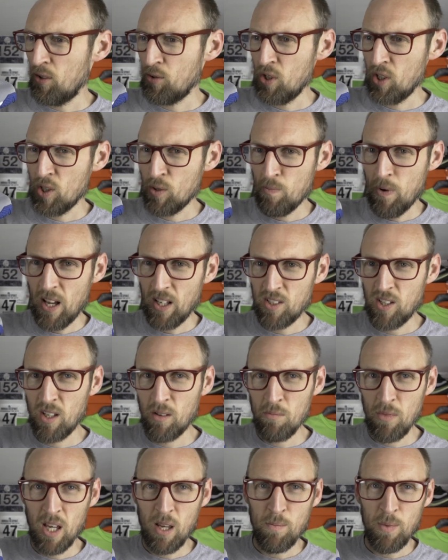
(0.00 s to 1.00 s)
I was
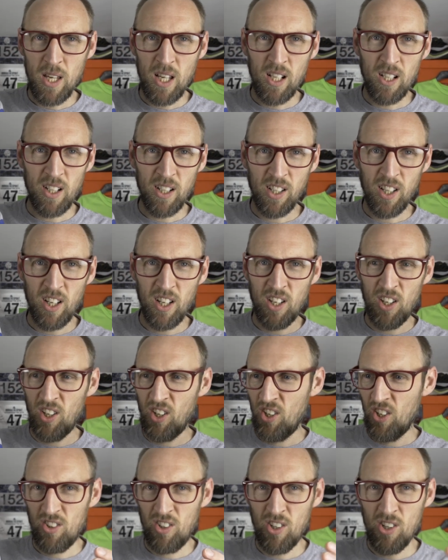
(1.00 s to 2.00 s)
expecting maybe like
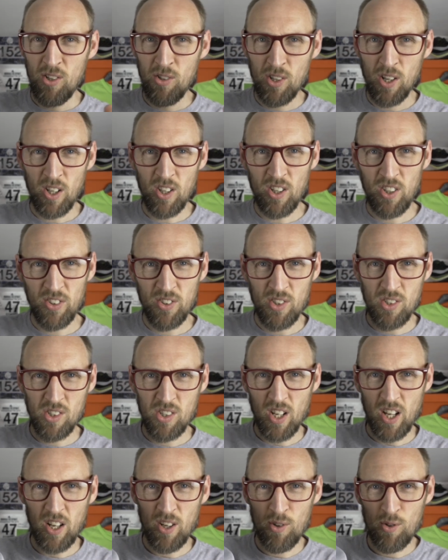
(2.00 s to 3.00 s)
a Lunarlon
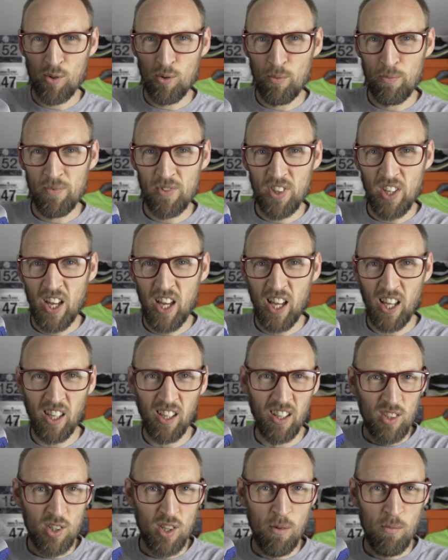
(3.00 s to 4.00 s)
style
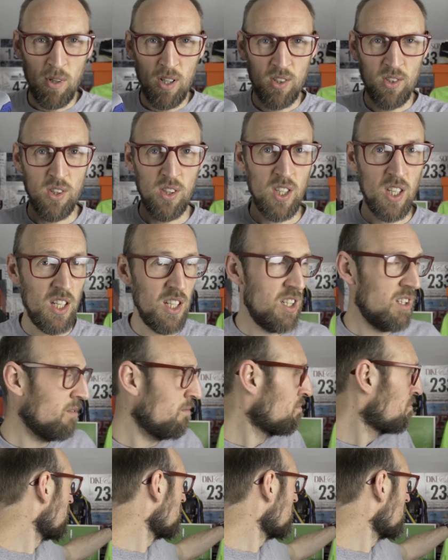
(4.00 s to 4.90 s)
thing similar to the